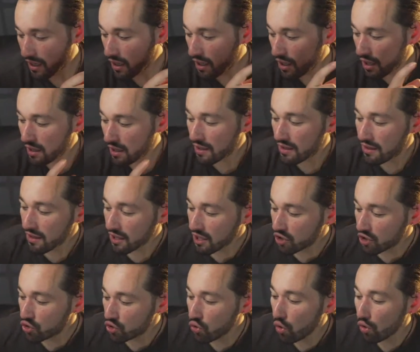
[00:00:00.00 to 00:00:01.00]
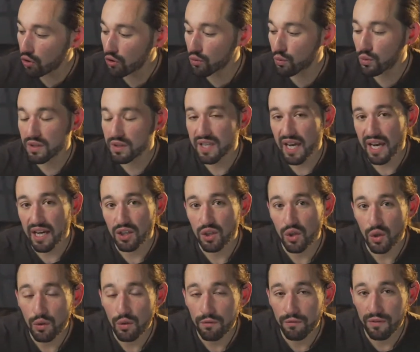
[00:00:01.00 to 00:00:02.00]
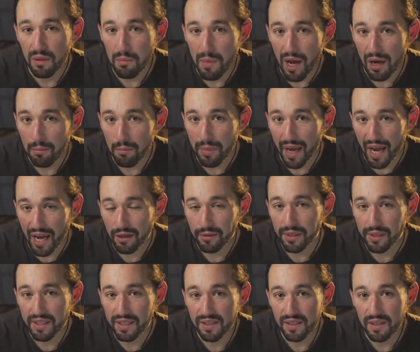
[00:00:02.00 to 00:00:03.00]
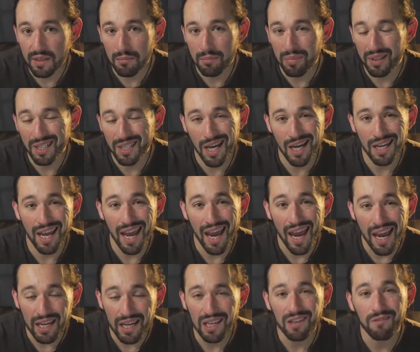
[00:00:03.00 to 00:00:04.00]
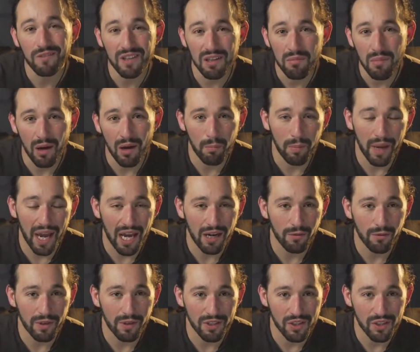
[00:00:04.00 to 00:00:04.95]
The controller will take 2 V-mount batteries, but not any V-mount batteries.